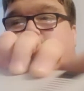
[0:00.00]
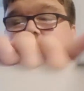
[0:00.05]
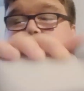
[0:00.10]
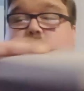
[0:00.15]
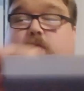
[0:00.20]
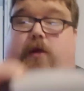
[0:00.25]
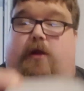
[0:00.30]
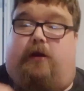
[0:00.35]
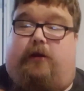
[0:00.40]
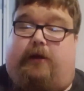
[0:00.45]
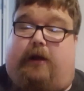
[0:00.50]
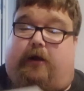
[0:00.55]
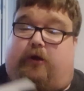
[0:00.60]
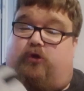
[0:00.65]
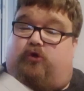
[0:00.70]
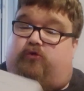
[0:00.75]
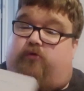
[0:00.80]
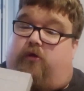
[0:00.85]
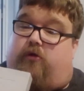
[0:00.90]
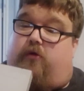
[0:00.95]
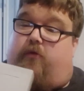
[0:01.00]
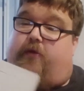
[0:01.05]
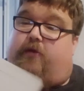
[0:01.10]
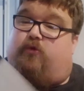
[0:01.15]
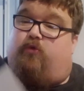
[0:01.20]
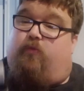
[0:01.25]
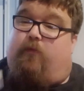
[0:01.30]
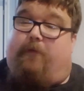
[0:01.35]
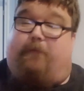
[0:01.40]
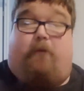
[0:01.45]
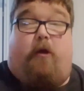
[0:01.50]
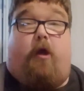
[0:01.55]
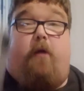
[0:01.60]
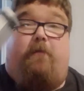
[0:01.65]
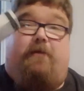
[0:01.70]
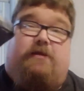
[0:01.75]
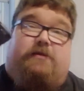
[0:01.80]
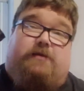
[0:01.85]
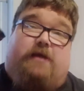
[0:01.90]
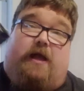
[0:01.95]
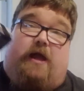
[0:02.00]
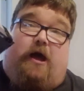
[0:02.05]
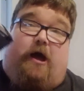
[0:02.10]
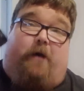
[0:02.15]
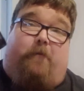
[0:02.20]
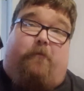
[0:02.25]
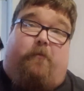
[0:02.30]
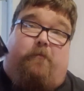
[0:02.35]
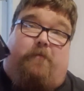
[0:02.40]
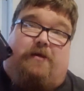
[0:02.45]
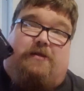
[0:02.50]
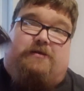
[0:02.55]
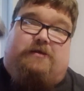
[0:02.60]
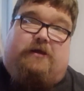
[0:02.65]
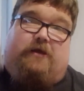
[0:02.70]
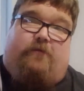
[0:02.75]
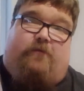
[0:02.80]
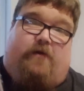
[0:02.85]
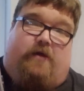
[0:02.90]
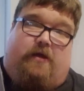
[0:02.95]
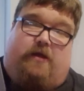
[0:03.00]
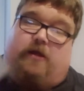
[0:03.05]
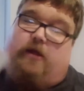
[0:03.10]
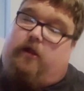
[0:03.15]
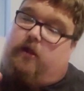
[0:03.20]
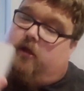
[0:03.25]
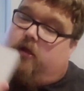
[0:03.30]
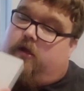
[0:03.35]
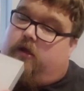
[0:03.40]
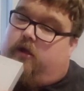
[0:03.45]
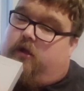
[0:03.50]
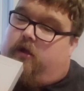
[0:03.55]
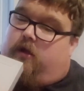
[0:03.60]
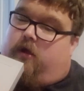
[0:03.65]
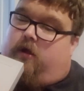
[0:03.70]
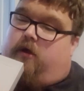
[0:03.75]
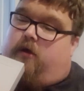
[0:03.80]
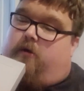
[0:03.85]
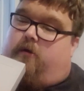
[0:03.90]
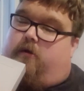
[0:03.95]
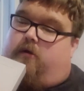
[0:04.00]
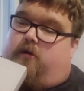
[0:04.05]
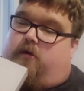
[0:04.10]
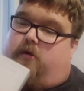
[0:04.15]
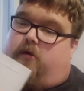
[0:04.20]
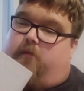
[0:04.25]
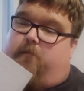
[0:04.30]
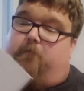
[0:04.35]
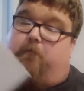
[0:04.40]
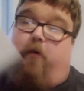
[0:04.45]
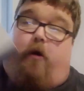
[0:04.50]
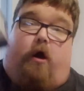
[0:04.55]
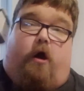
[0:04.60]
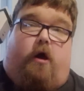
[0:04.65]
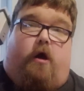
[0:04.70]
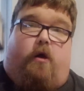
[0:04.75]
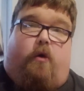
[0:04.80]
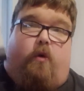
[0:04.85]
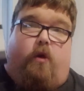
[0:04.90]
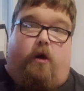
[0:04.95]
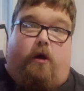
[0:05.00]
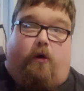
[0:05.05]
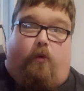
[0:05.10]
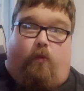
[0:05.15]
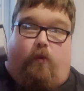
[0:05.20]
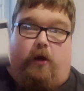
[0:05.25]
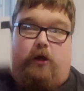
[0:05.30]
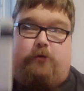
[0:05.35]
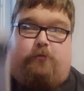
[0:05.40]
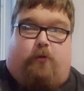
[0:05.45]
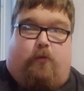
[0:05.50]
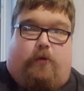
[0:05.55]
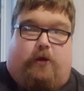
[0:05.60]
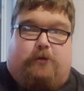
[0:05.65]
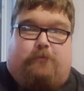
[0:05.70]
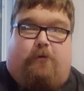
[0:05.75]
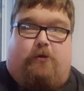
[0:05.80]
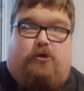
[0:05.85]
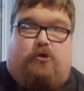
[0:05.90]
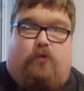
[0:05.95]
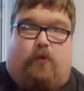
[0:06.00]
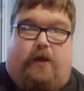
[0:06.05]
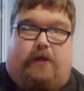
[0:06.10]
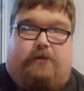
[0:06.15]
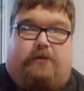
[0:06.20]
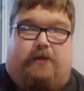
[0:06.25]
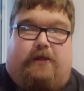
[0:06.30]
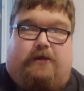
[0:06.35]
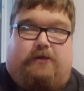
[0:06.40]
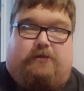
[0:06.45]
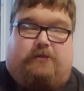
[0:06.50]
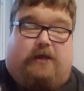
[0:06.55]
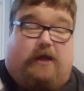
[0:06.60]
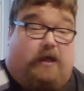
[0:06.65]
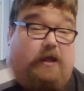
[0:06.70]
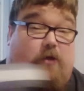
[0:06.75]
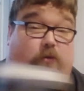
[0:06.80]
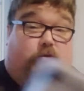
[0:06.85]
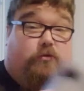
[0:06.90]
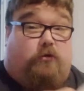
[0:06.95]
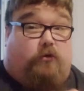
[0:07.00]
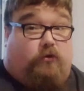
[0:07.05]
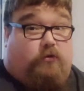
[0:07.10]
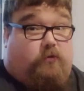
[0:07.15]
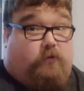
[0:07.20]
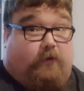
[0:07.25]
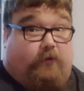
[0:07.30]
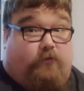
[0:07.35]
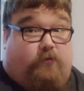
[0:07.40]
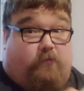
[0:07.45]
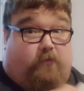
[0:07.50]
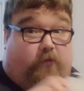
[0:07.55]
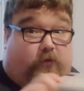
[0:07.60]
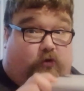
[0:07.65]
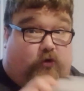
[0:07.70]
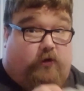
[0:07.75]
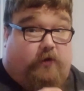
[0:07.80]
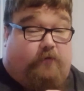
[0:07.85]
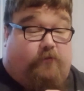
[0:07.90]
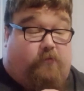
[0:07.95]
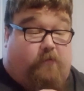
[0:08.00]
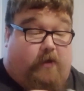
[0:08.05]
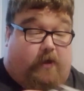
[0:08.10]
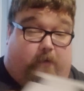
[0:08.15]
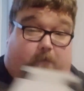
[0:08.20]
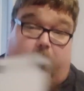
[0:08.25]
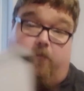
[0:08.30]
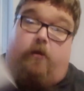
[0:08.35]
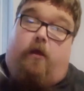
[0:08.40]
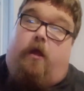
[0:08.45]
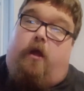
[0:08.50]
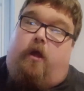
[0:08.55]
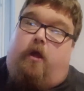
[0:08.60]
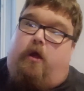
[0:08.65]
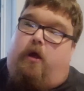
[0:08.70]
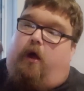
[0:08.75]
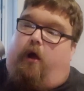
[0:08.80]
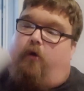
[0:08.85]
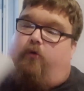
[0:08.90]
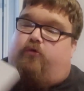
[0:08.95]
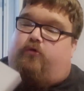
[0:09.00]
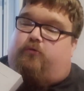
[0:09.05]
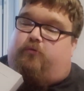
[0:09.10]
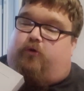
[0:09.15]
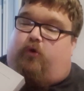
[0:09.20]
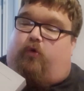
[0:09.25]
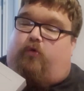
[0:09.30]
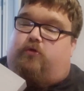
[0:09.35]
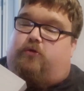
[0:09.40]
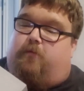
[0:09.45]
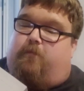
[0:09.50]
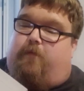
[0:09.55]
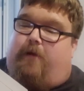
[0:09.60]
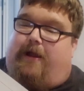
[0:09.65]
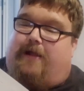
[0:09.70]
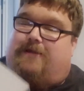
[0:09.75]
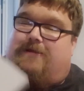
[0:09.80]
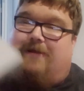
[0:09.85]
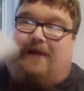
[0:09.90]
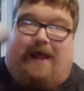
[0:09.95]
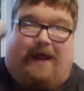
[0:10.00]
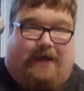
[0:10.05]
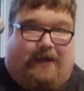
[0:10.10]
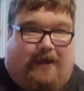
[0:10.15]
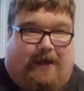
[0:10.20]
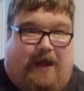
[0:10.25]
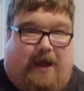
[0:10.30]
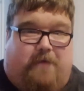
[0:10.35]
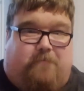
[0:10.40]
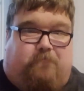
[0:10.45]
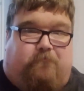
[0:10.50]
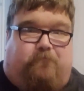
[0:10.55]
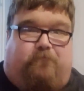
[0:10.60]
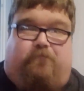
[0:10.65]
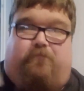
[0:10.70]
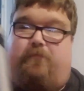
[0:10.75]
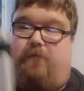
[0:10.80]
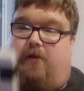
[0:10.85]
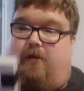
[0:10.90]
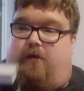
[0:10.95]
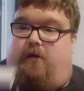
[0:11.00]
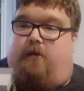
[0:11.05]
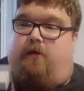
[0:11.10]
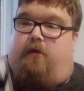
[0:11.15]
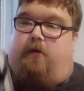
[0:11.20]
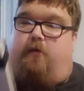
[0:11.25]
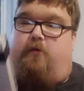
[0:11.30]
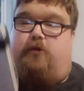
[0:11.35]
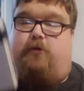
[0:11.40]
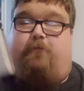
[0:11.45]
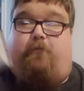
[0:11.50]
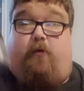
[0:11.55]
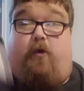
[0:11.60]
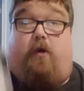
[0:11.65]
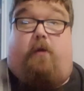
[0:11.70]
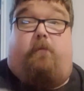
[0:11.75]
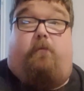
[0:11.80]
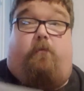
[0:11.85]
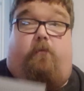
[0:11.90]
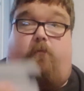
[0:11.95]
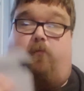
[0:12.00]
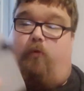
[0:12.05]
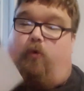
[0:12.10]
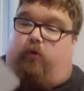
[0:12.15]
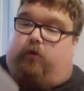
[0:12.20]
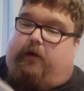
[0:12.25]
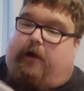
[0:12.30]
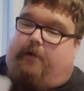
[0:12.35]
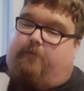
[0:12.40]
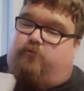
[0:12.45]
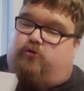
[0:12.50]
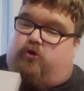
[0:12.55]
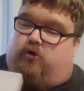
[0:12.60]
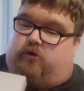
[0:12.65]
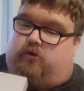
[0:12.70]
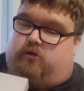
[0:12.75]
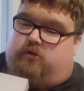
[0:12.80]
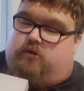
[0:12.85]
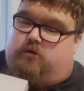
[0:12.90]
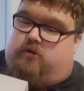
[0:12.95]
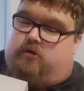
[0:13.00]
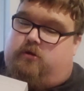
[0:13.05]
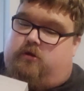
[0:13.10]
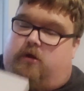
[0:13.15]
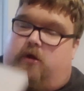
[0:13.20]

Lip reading: So when I get a controller, this will be apparently set up on my TV. I spoke to Ed the next day, because I was listening to him, I was contemplating hacking it to put more games on.